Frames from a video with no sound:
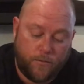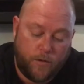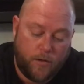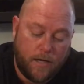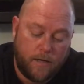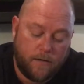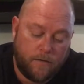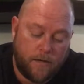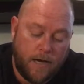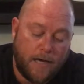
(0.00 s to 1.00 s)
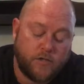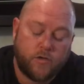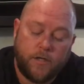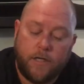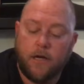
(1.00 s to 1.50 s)
You get an
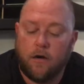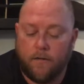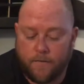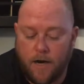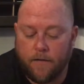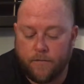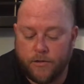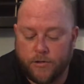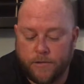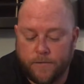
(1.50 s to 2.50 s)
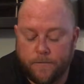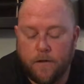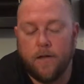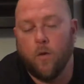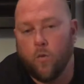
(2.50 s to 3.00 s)
extra year of coverage
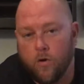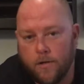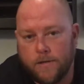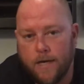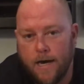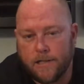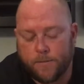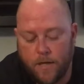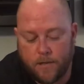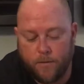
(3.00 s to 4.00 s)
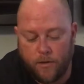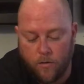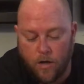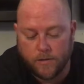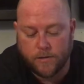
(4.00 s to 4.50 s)
in the warranty aspect, but
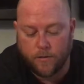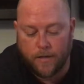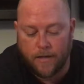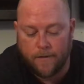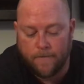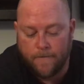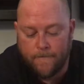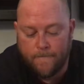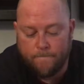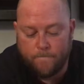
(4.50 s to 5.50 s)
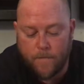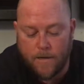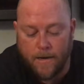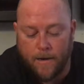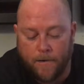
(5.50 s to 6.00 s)
you also get
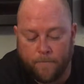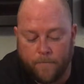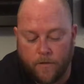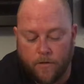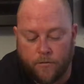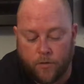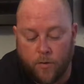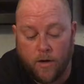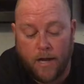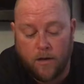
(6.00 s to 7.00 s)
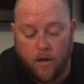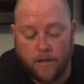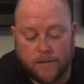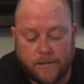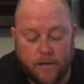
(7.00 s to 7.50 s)
3 what I
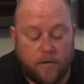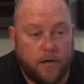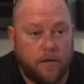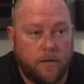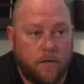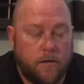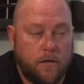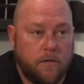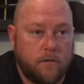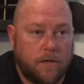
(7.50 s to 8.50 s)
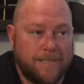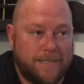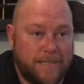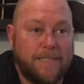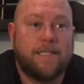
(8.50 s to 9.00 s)
call exterior
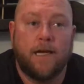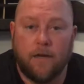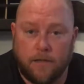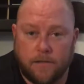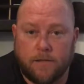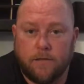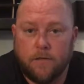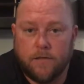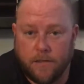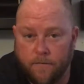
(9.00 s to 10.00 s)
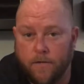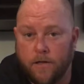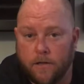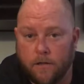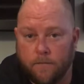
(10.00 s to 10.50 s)
details to the
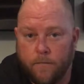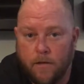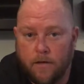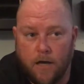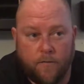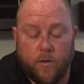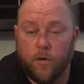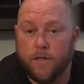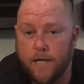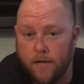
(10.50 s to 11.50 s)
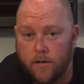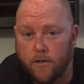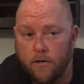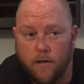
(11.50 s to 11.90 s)
vehicle. Now, if you were to take